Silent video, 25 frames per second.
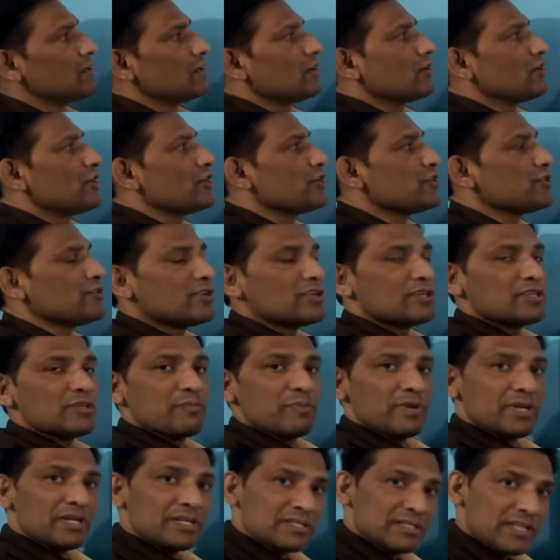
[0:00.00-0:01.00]
Continuous
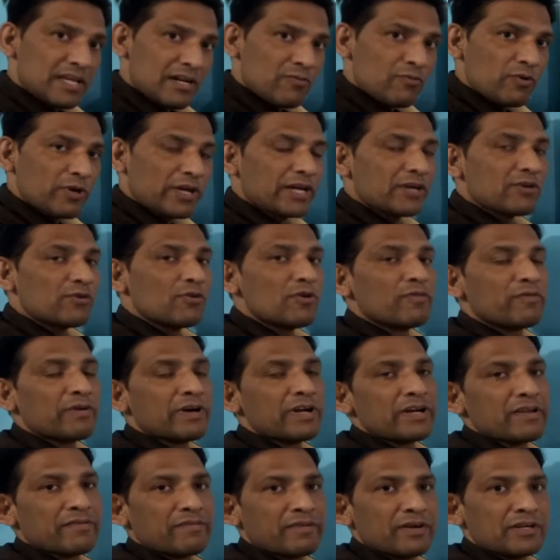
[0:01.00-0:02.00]
means then we can go for
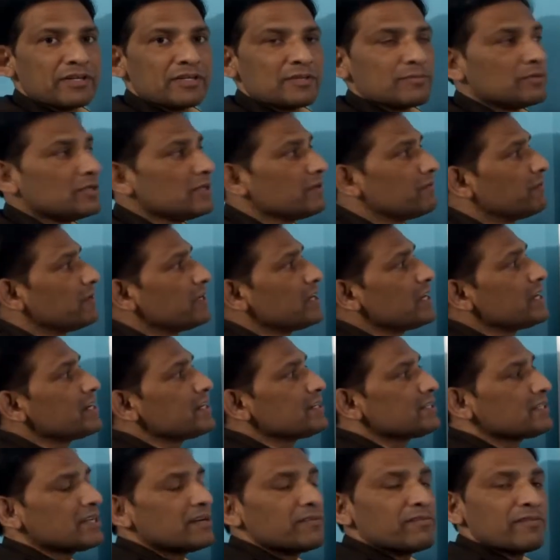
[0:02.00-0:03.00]
differentiable. If here
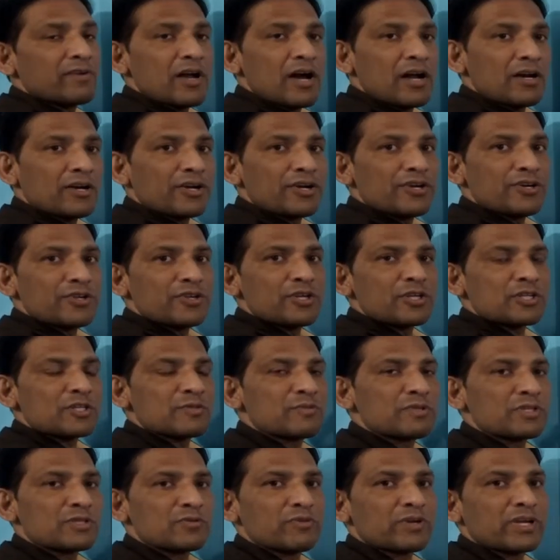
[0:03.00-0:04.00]
itself not continuous
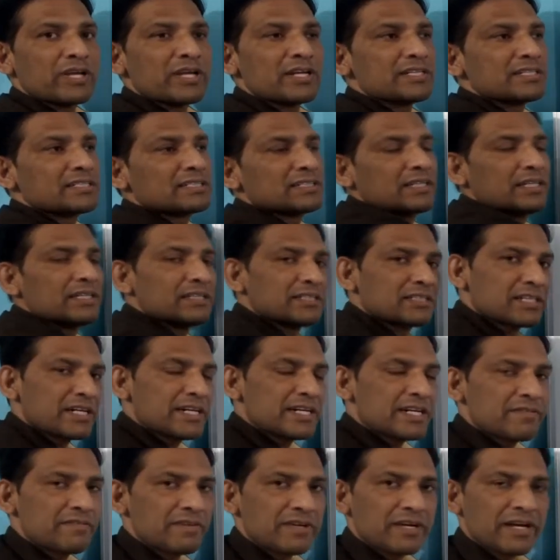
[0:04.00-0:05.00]
means we can
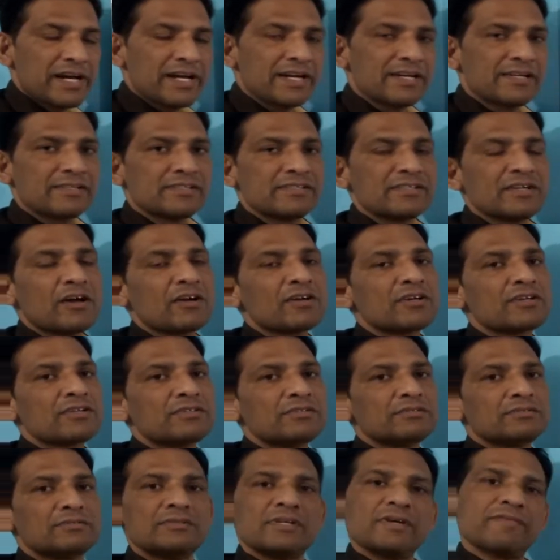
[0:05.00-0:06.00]
straight away write not
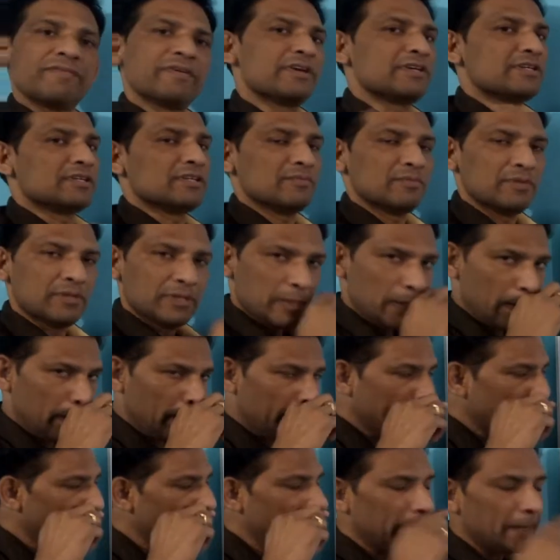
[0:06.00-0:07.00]
differentiable.
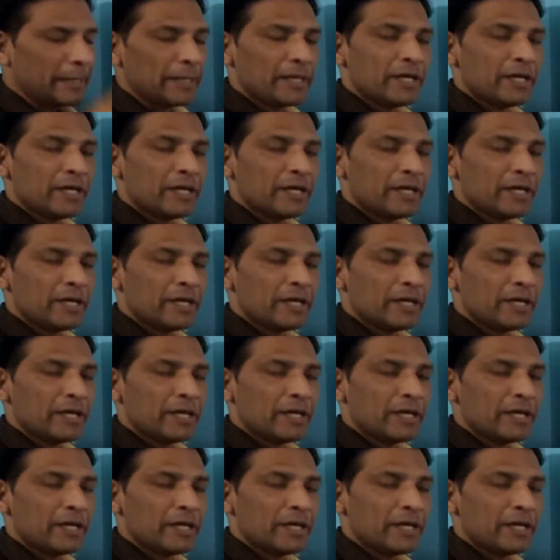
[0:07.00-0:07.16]
Okay.